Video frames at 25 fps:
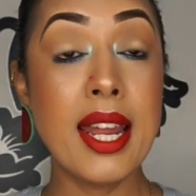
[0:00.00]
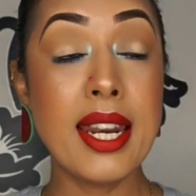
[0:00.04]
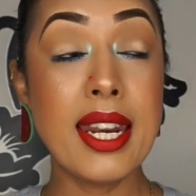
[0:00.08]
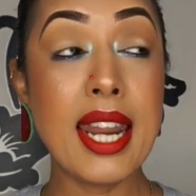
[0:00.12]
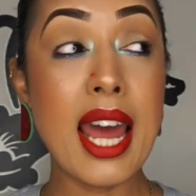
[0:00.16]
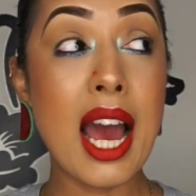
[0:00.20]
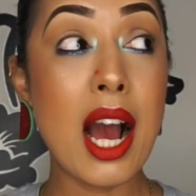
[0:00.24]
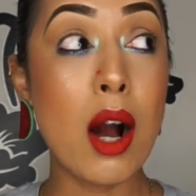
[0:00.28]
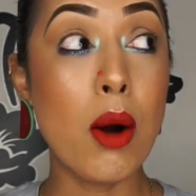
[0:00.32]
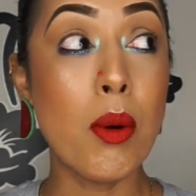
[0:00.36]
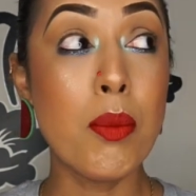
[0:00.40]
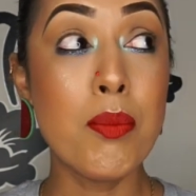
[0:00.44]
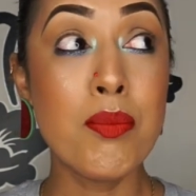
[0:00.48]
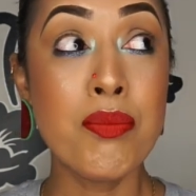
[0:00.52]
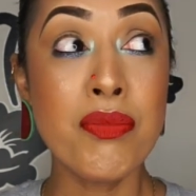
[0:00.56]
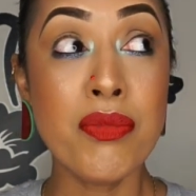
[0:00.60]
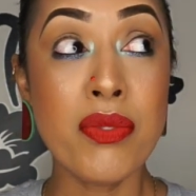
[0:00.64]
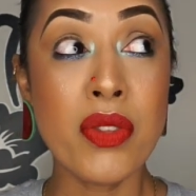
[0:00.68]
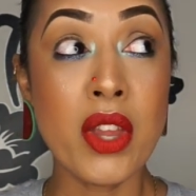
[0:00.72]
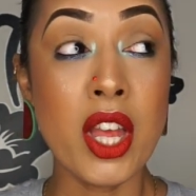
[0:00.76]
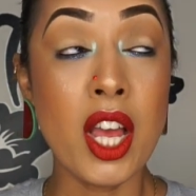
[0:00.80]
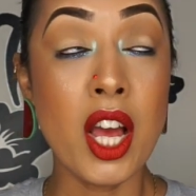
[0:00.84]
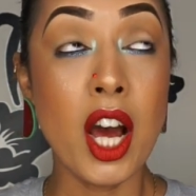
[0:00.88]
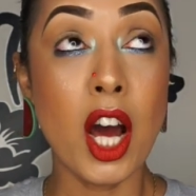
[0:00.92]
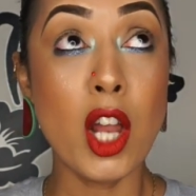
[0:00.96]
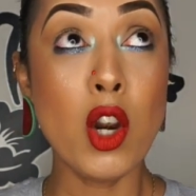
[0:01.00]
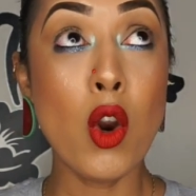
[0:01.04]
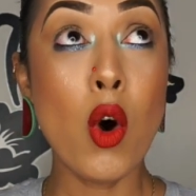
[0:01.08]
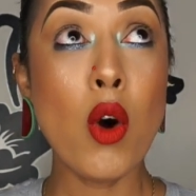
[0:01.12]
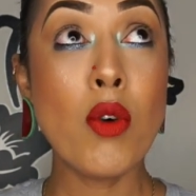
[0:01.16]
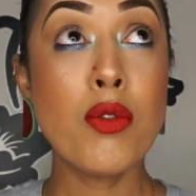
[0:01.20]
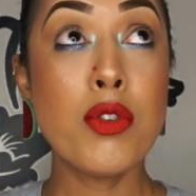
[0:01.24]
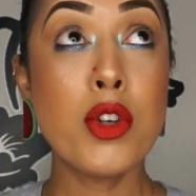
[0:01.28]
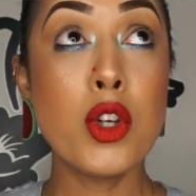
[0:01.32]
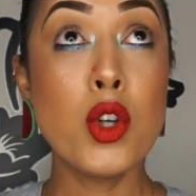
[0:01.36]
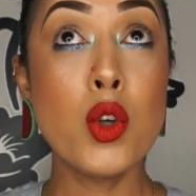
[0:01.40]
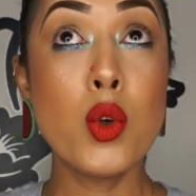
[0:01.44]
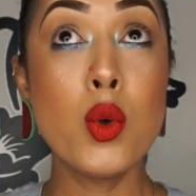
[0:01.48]
Now, a
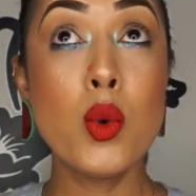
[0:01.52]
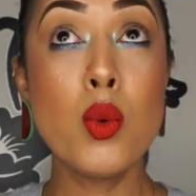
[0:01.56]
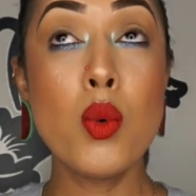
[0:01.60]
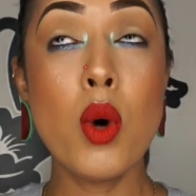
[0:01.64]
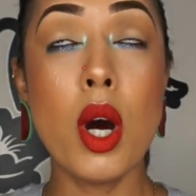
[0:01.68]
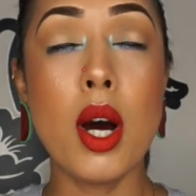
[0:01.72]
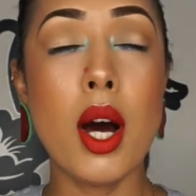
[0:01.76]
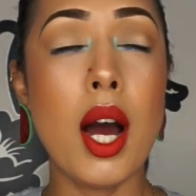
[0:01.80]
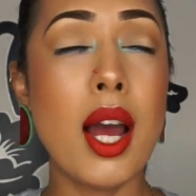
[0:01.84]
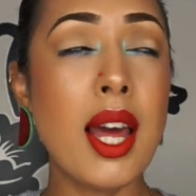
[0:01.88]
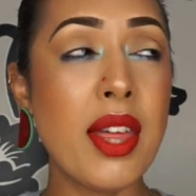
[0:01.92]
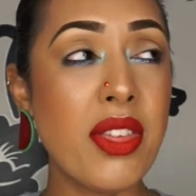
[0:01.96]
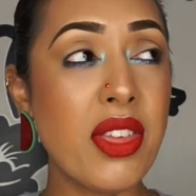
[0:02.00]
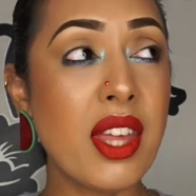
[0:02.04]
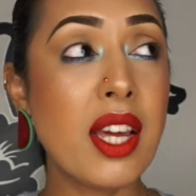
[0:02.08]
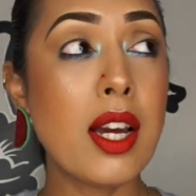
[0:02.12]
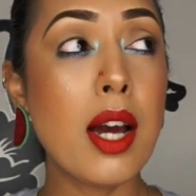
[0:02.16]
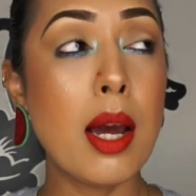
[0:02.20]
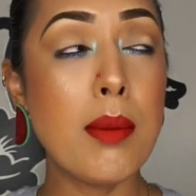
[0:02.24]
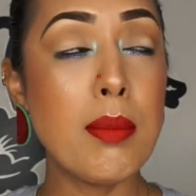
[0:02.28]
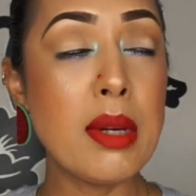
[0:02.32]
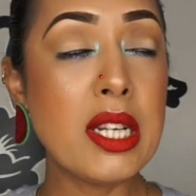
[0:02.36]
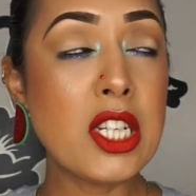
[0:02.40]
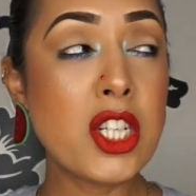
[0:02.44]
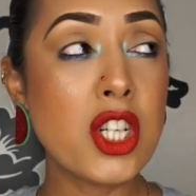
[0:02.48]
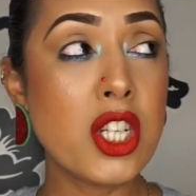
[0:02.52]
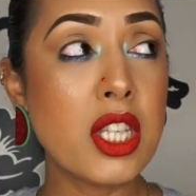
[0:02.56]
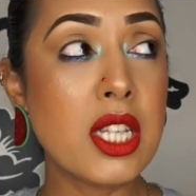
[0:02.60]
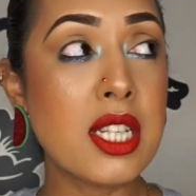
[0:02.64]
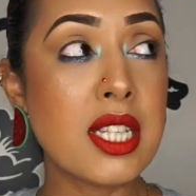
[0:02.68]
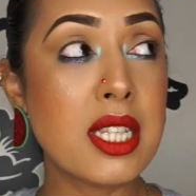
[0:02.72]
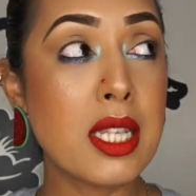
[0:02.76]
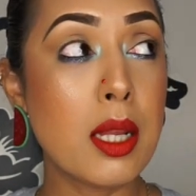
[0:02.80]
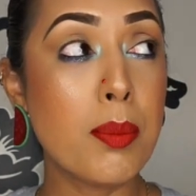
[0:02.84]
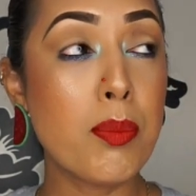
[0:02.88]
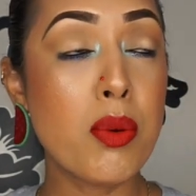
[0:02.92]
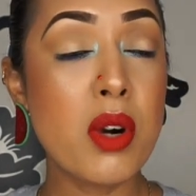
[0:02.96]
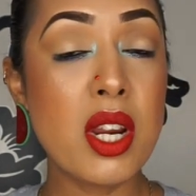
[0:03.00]
lot of you, I think I mentioned
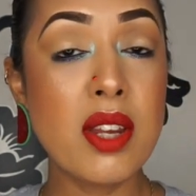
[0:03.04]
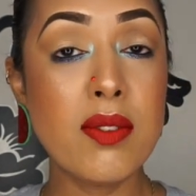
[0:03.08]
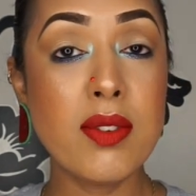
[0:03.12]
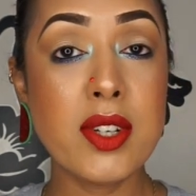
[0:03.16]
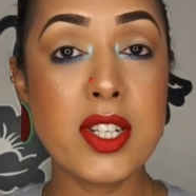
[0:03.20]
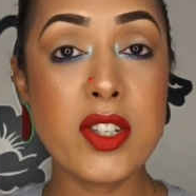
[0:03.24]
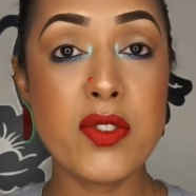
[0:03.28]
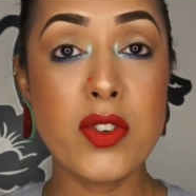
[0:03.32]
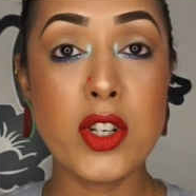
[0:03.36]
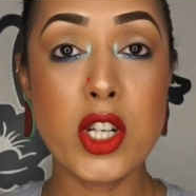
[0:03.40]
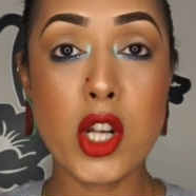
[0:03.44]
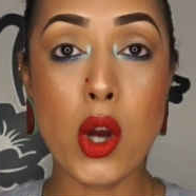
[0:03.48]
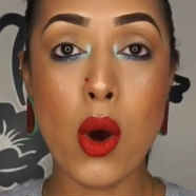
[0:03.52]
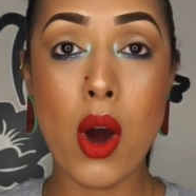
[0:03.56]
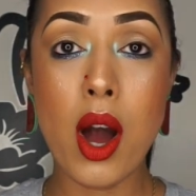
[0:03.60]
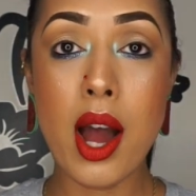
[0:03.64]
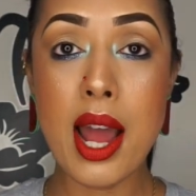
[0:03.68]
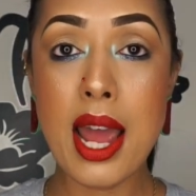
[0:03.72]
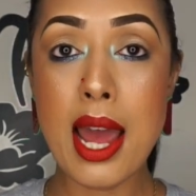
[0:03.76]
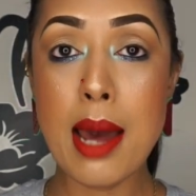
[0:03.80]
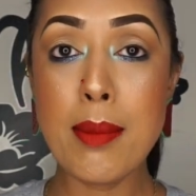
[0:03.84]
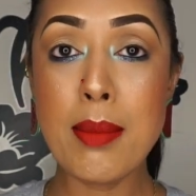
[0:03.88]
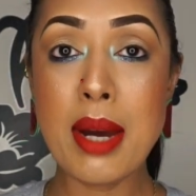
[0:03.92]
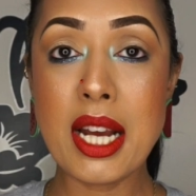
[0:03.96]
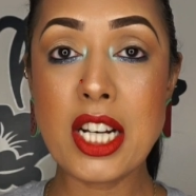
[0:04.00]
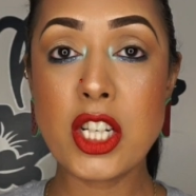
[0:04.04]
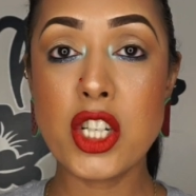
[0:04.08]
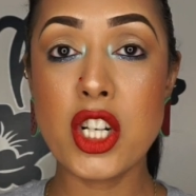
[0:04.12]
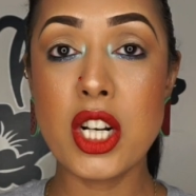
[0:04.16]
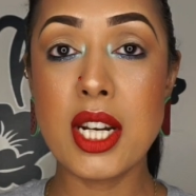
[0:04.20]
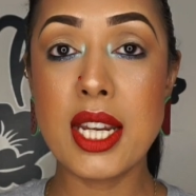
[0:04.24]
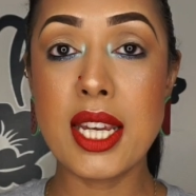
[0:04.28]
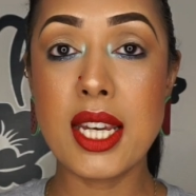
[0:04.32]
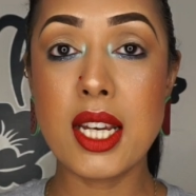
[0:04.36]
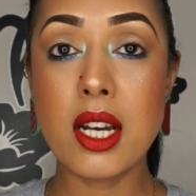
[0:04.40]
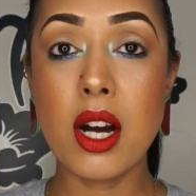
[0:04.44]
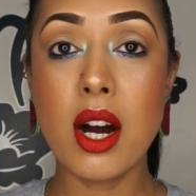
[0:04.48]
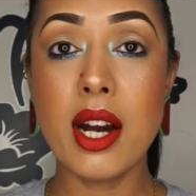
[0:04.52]
this in the previous video, I am
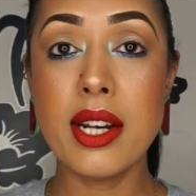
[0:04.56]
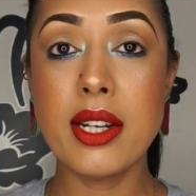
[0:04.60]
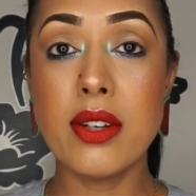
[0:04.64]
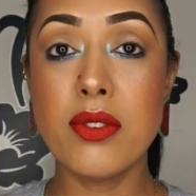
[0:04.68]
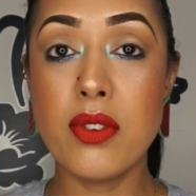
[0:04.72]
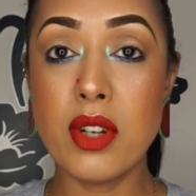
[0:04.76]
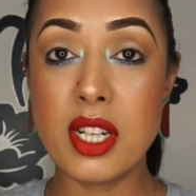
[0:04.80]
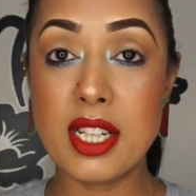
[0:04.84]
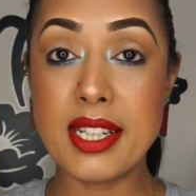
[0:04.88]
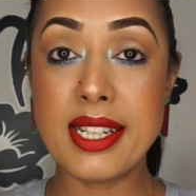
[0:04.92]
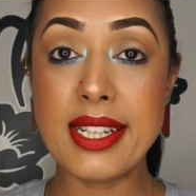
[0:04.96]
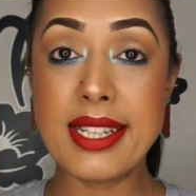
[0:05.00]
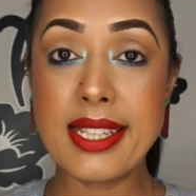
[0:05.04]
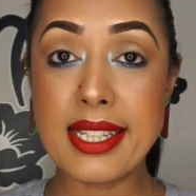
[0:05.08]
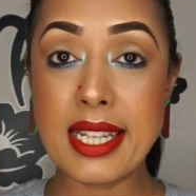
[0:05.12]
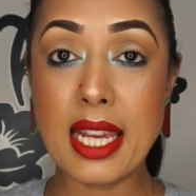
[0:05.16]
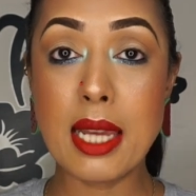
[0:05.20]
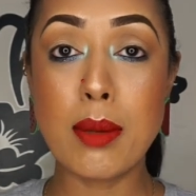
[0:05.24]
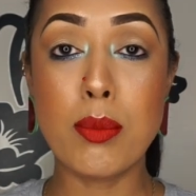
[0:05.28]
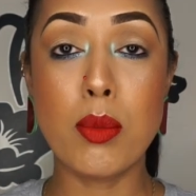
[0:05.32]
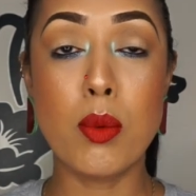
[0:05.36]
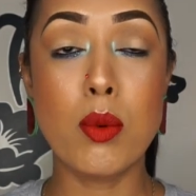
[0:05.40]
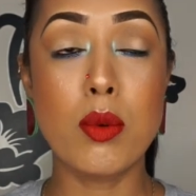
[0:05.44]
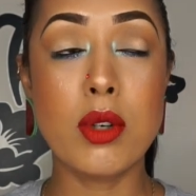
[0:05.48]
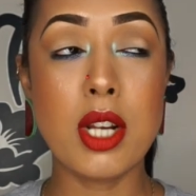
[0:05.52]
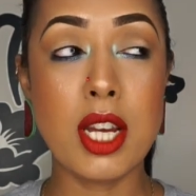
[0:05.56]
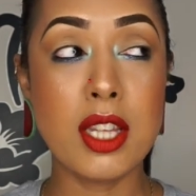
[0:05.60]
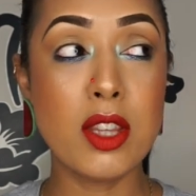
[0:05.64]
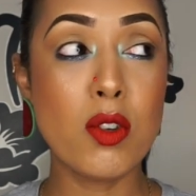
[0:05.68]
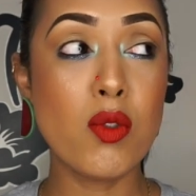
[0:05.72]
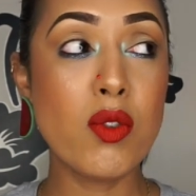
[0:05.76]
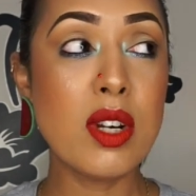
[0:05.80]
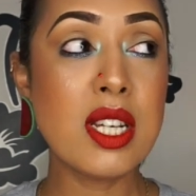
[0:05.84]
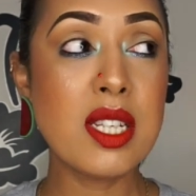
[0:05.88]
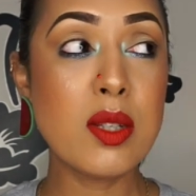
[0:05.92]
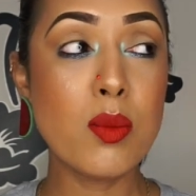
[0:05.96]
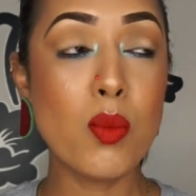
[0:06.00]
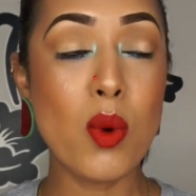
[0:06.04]
actually kind of disabled. And the
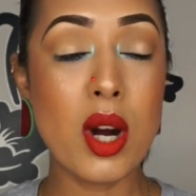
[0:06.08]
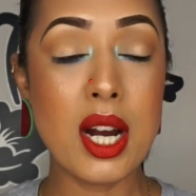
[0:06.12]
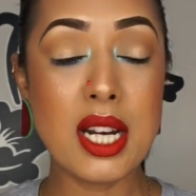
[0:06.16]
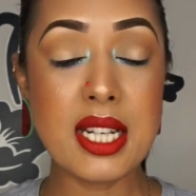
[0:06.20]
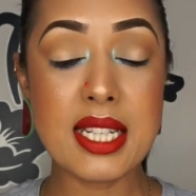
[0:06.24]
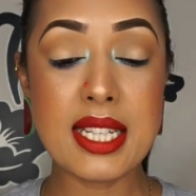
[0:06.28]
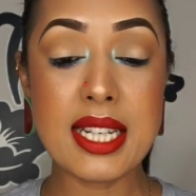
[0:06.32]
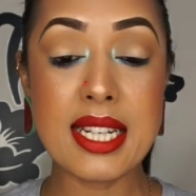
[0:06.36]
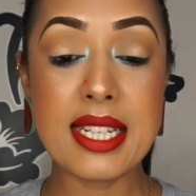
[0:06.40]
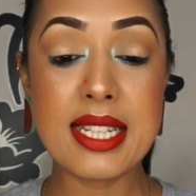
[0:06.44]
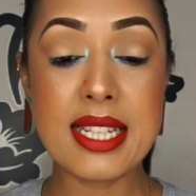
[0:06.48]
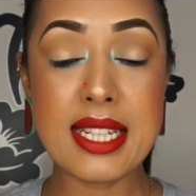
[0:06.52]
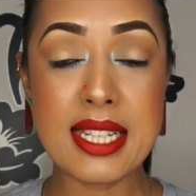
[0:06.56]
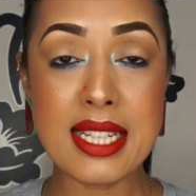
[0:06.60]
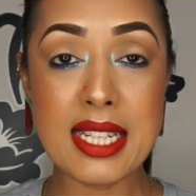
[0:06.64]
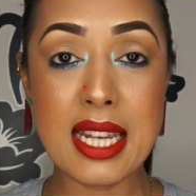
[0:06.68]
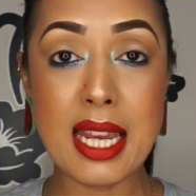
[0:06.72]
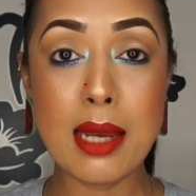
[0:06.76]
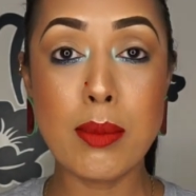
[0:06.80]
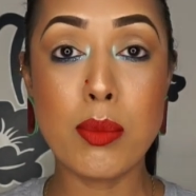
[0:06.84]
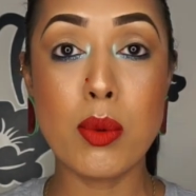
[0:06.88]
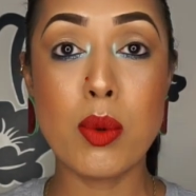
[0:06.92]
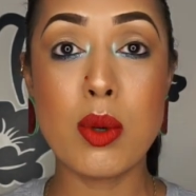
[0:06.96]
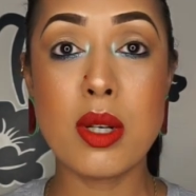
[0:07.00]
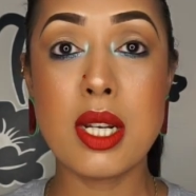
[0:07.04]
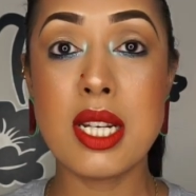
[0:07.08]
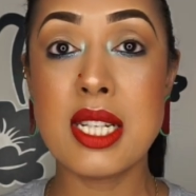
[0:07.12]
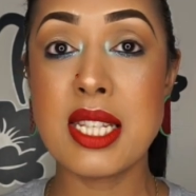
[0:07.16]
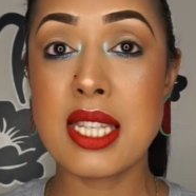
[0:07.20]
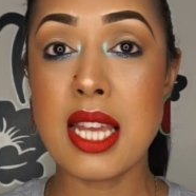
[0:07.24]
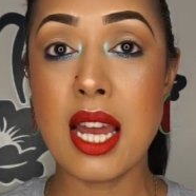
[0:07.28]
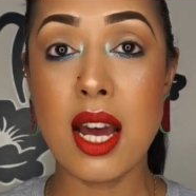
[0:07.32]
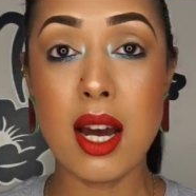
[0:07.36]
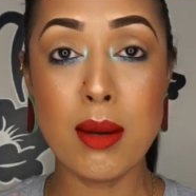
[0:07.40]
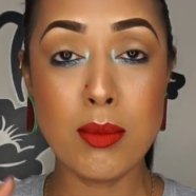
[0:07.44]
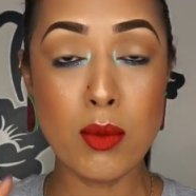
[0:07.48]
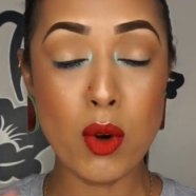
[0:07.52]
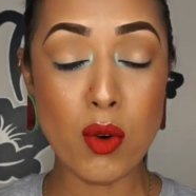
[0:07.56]
reason why I say disabled is
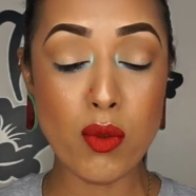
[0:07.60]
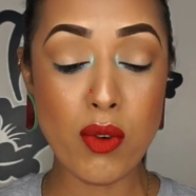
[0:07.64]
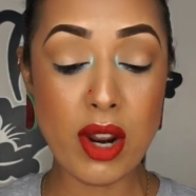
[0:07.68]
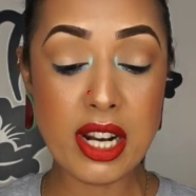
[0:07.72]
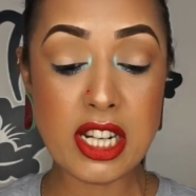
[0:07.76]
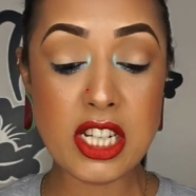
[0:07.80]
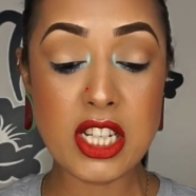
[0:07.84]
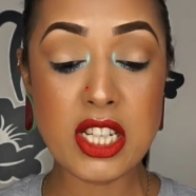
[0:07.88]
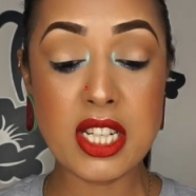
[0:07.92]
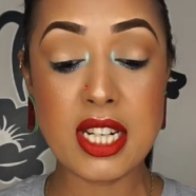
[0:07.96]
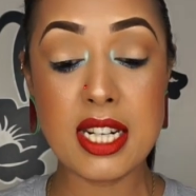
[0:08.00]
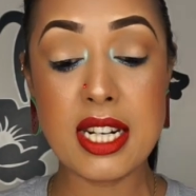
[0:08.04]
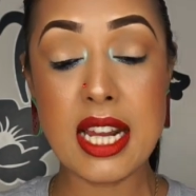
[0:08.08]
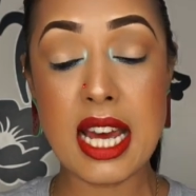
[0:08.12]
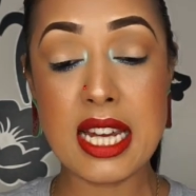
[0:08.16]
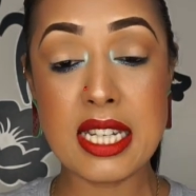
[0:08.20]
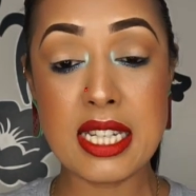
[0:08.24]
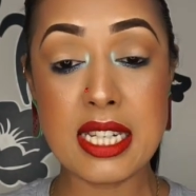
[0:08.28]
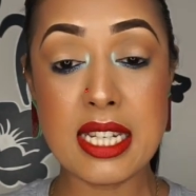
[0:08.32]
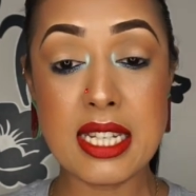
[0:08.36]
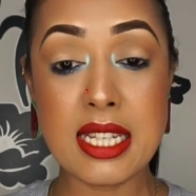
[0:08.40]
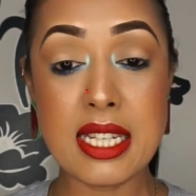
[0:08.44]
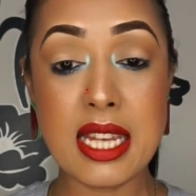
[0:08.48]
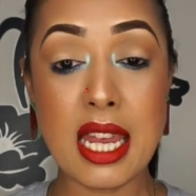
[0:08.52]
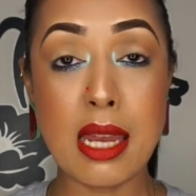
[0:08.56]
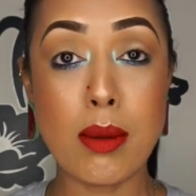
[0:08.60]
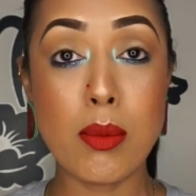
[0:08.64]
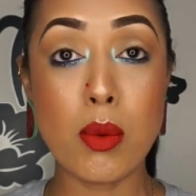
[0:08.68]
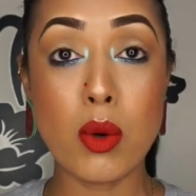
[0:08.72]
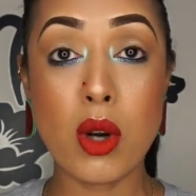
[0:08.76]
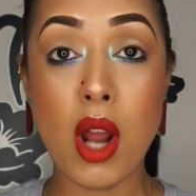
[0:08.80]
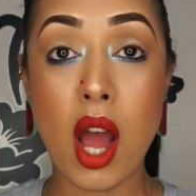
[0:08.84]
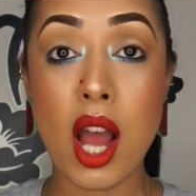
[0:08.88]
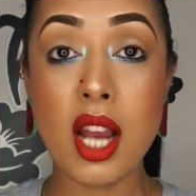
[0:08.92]
that I'm not registered as disabled.